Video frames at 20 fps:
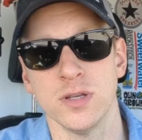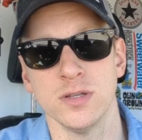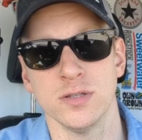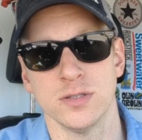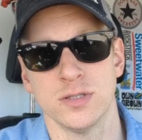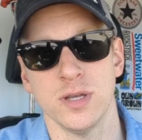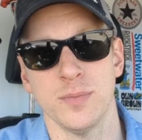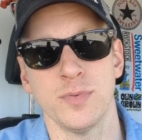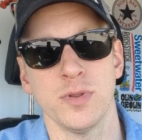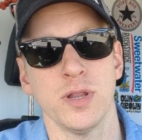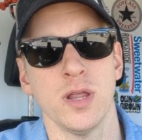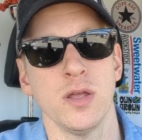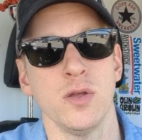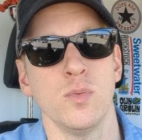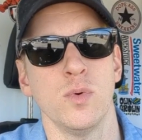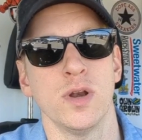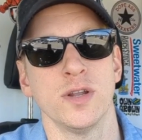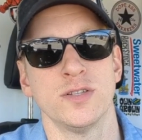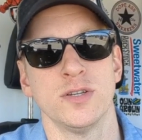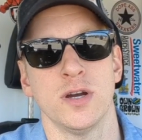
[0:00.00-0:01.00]
something that you
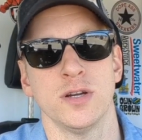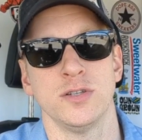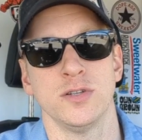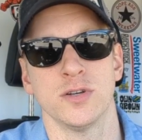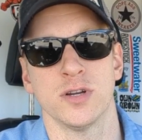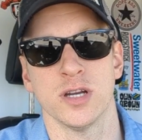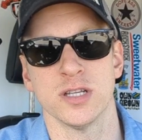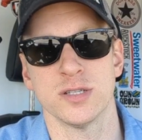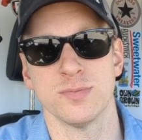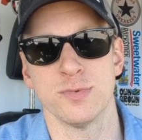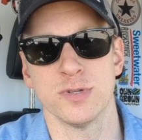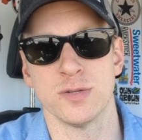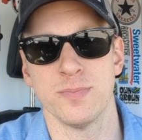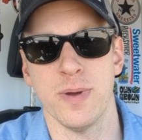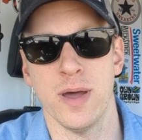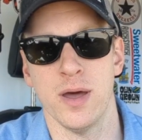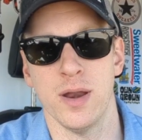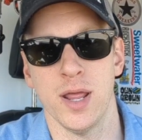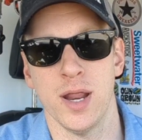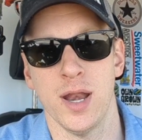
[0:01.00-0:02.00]
want to talk to your customers
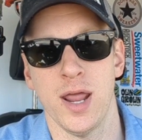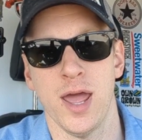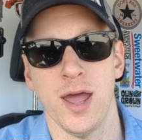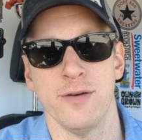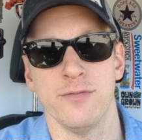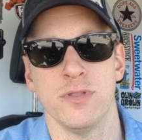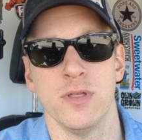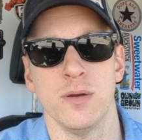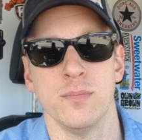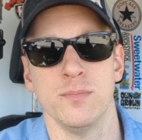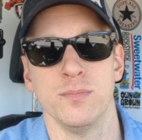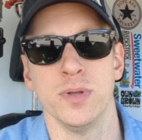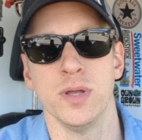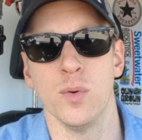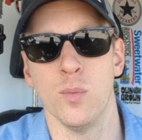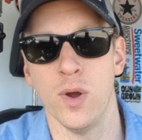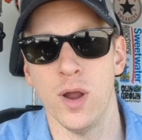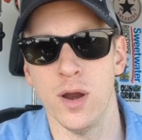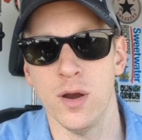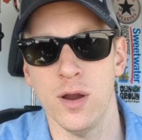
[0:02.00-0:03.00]
about and have them be
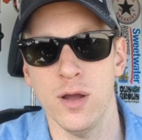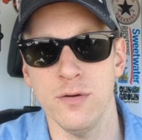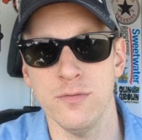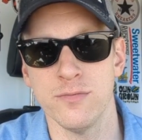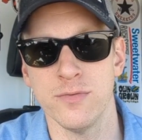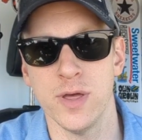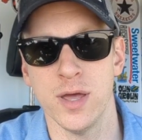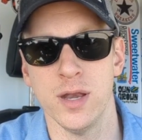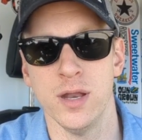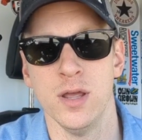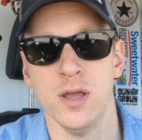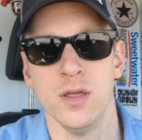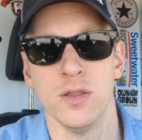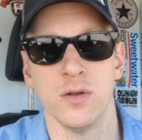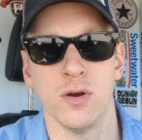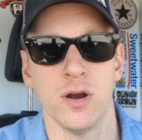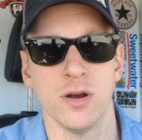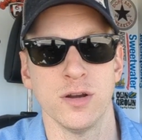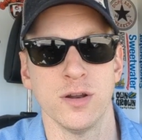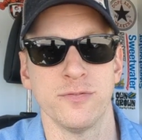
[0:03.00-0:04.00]
aware of, that
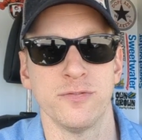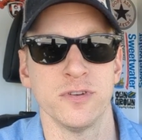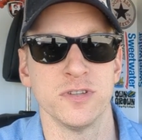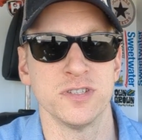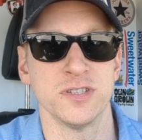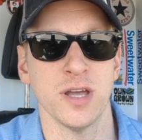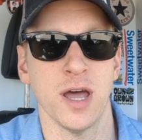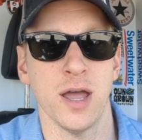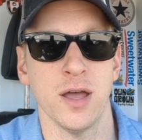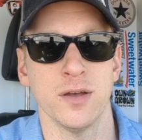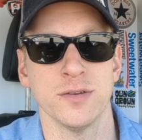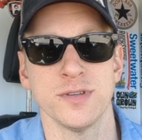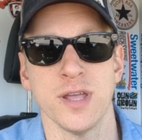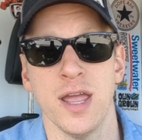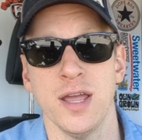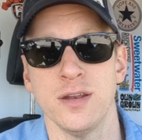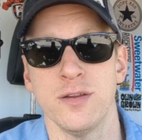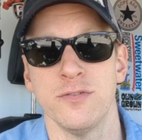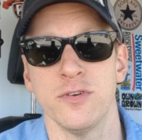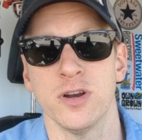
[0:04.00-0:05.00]
there are different styles
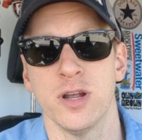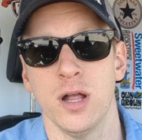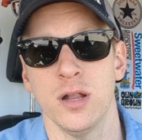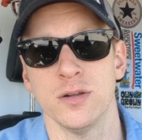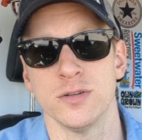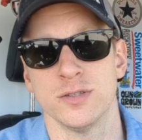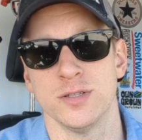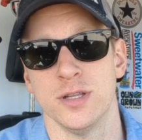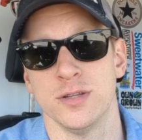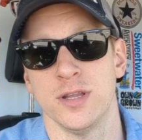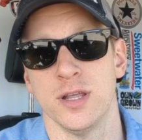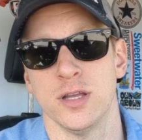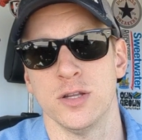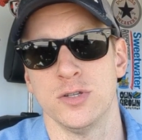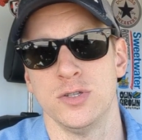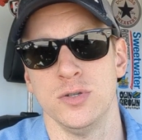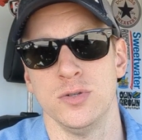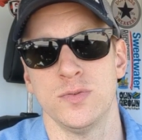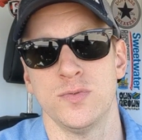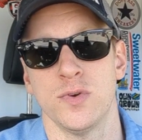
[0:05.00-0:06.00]
and different colors that they can
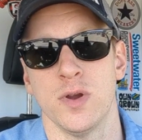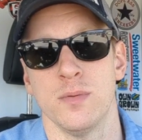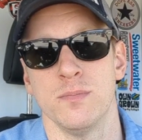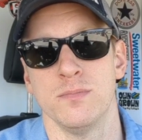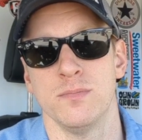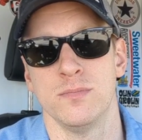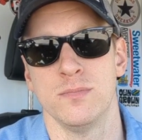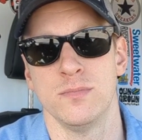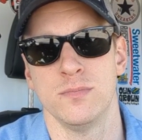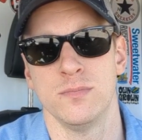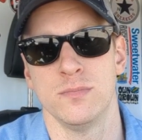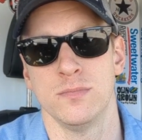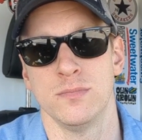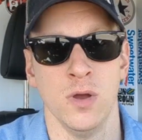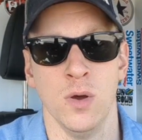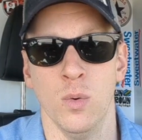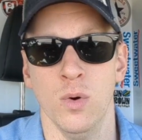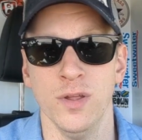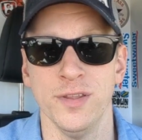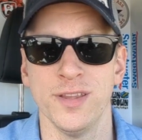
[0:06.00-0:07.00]
choose from.
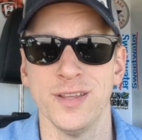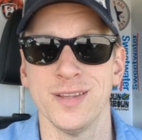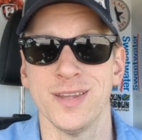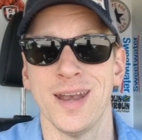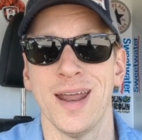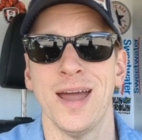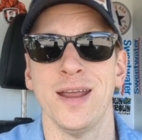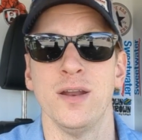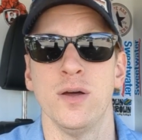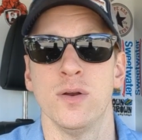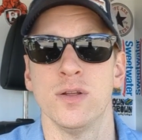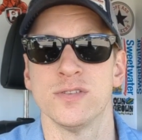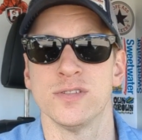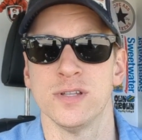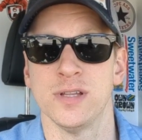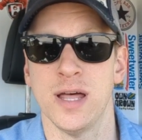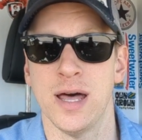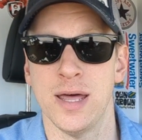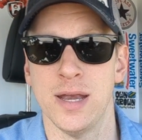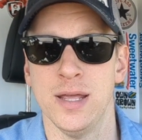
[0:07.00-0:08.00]
One thing that I notice
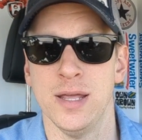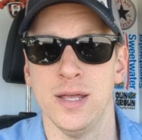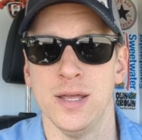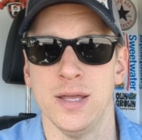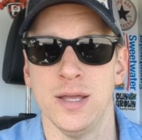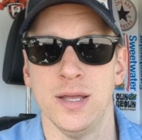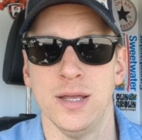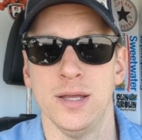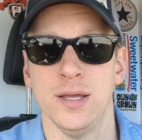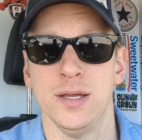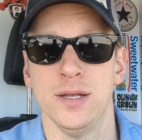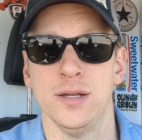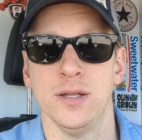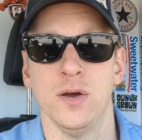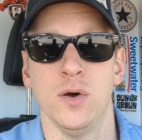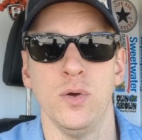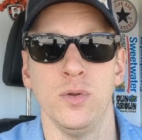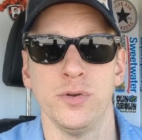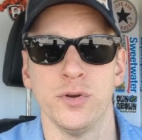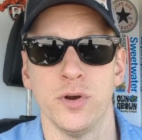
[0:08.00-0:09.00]
a lot in
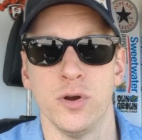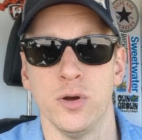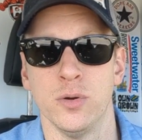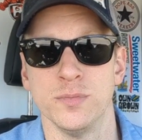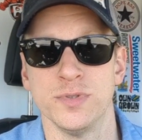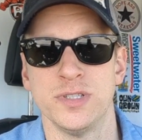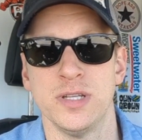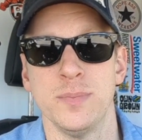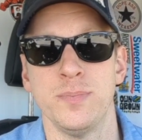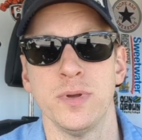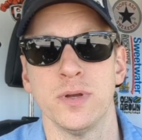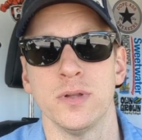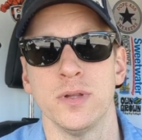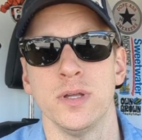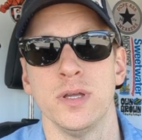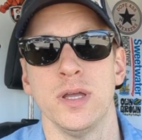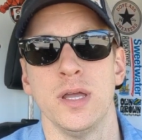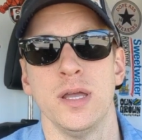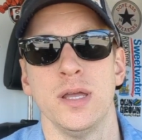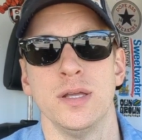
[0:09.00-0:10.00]
older homes
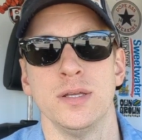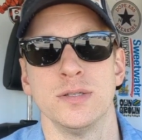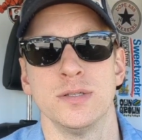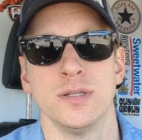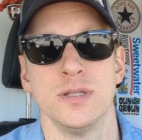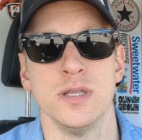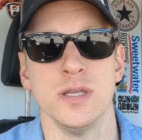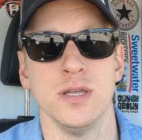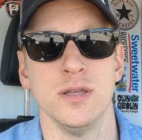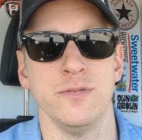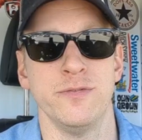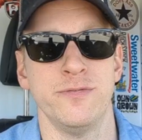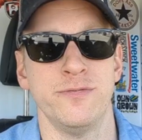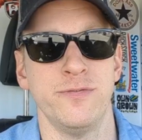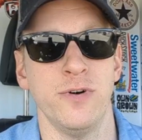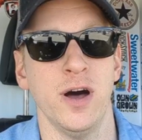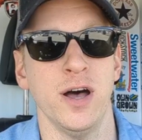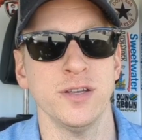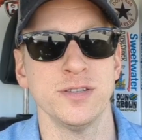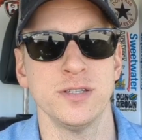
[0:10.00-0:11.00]
typically is the
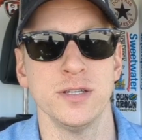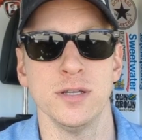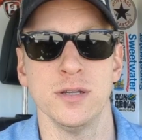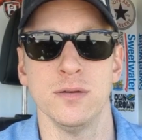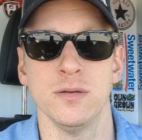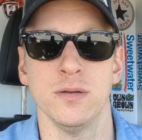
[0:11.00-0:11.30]
faucet,